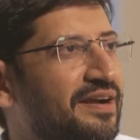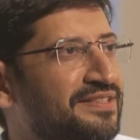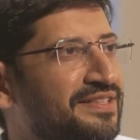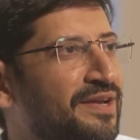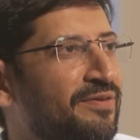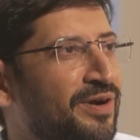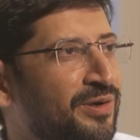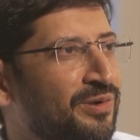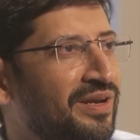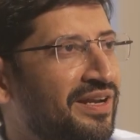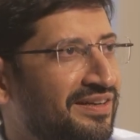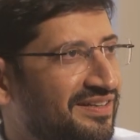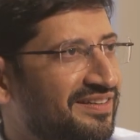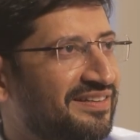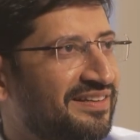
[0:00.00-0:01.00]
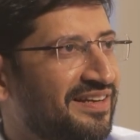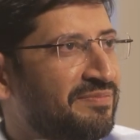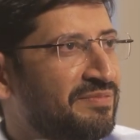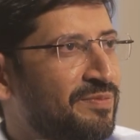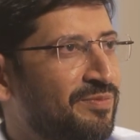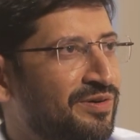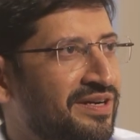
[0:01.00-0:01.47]
It's never too late.
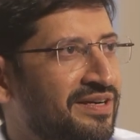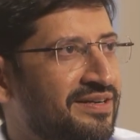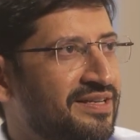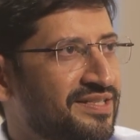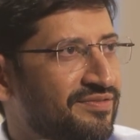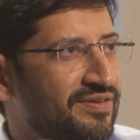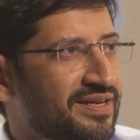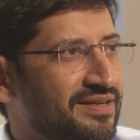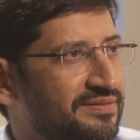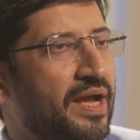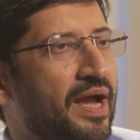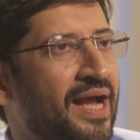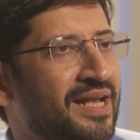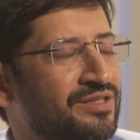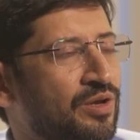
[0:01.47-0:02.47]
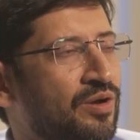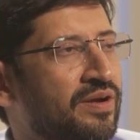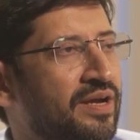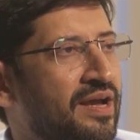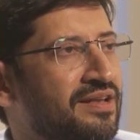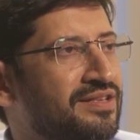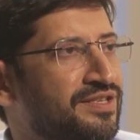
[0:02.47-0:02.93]
Let me put it this way. As
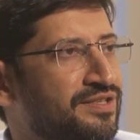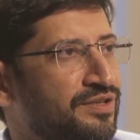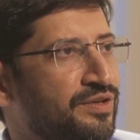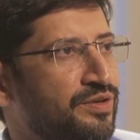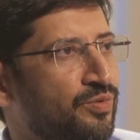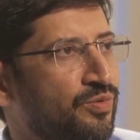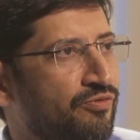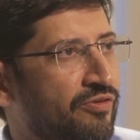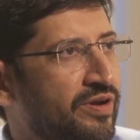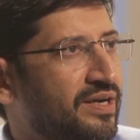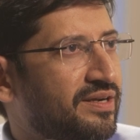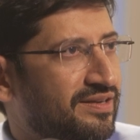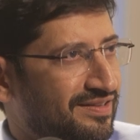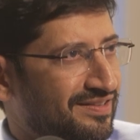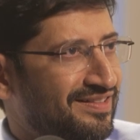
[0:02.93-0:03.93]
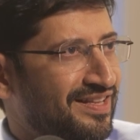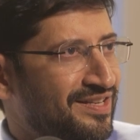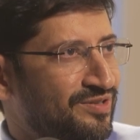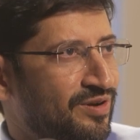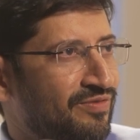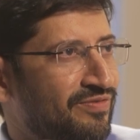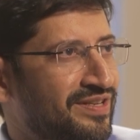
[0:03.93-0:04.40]
long as you quit, there
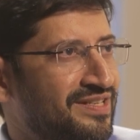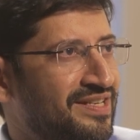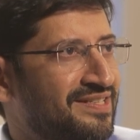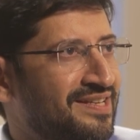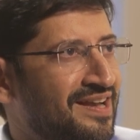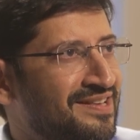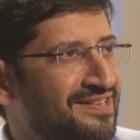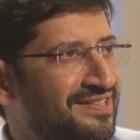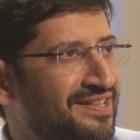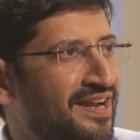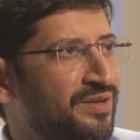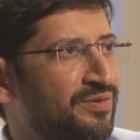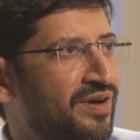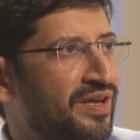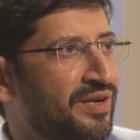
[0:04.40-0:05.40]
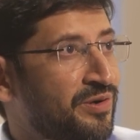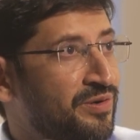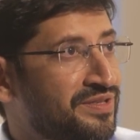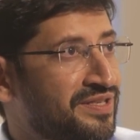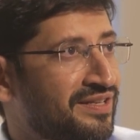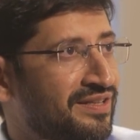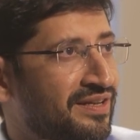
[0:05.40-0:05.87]
is always a chance that you are
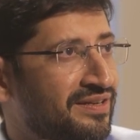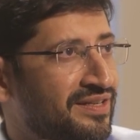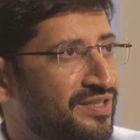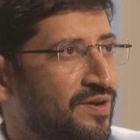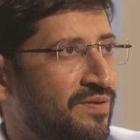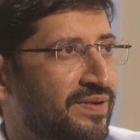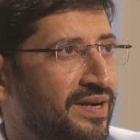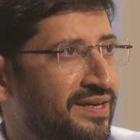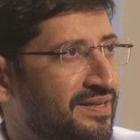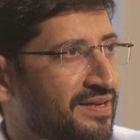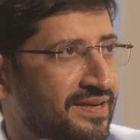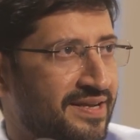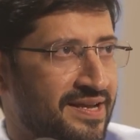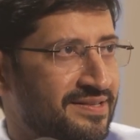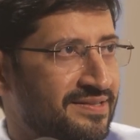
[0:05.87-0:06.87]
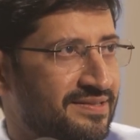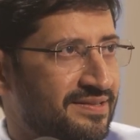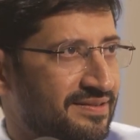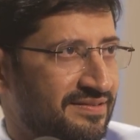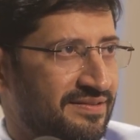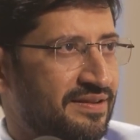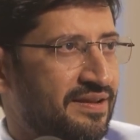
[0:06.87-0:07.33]
reducing the risk of getting a
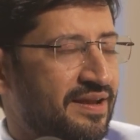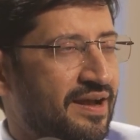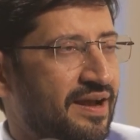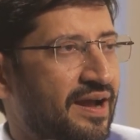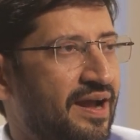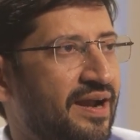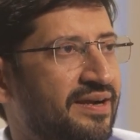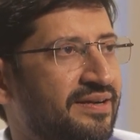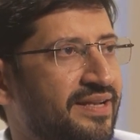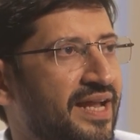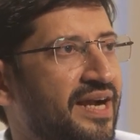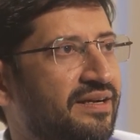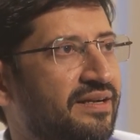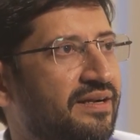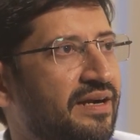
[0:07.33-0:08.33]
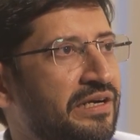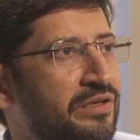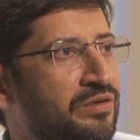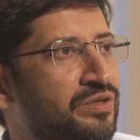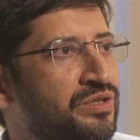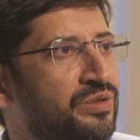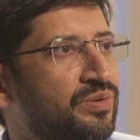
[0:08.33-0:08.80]
cancer, and that
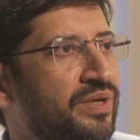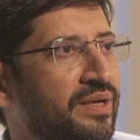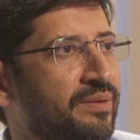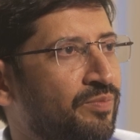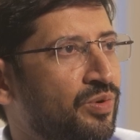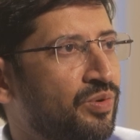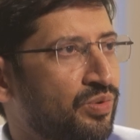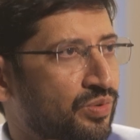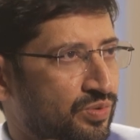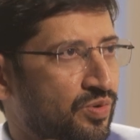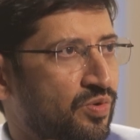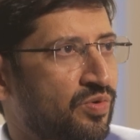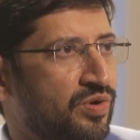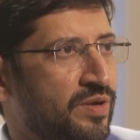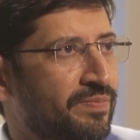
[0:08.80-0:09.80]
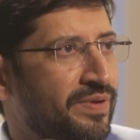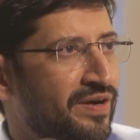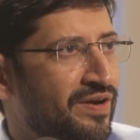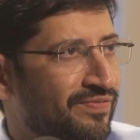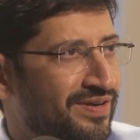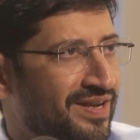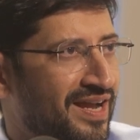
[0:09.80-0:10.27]
continues to improve over a
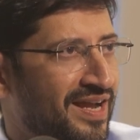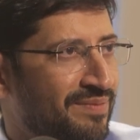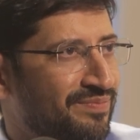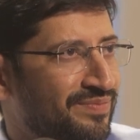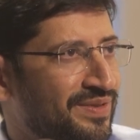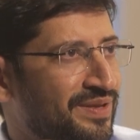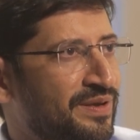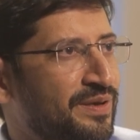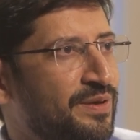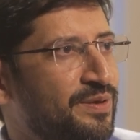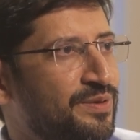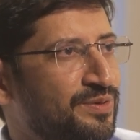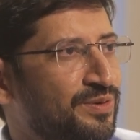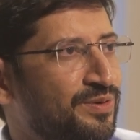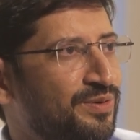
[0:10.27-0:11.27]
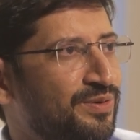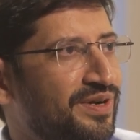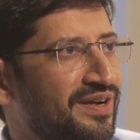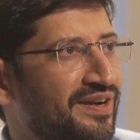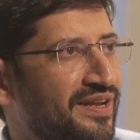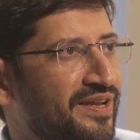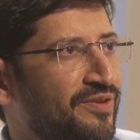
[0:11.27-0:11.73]
period of time. So
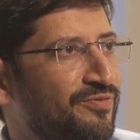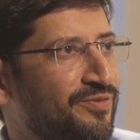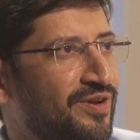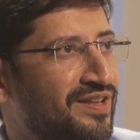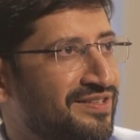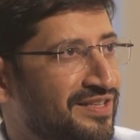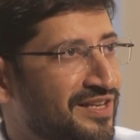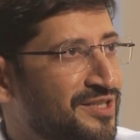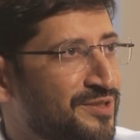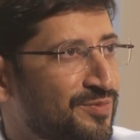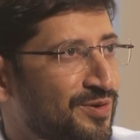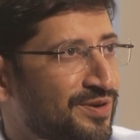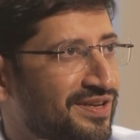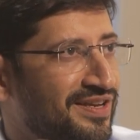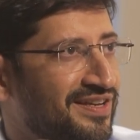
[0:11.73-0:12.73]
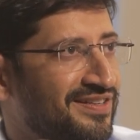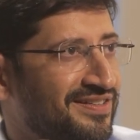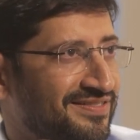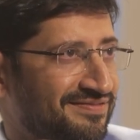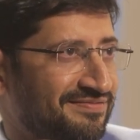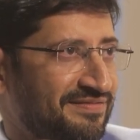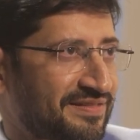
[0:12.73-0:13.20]
if you are still
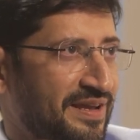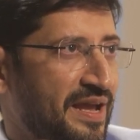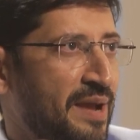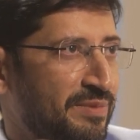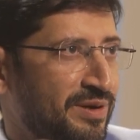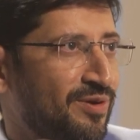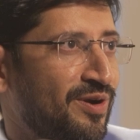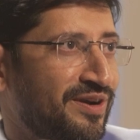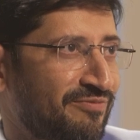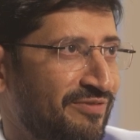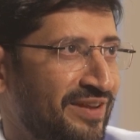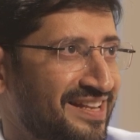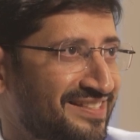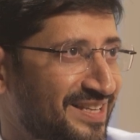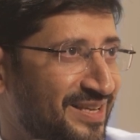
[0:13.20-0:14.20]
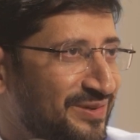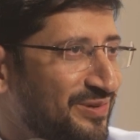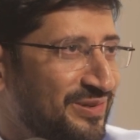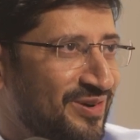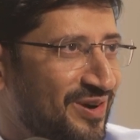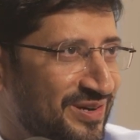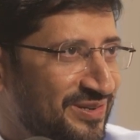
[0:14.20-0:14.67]
smoking, I mean, not when I say
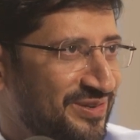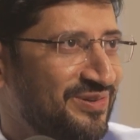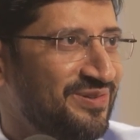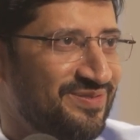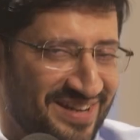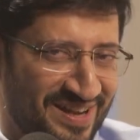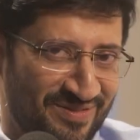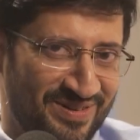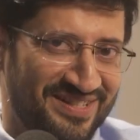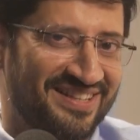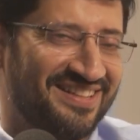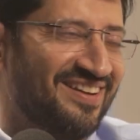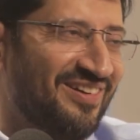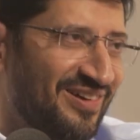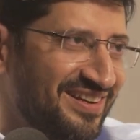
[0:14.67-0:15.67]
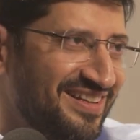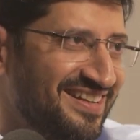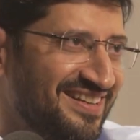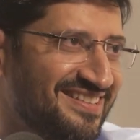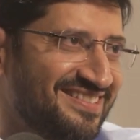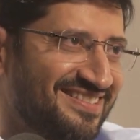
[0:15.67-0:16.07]
you, not you, I would say the audience.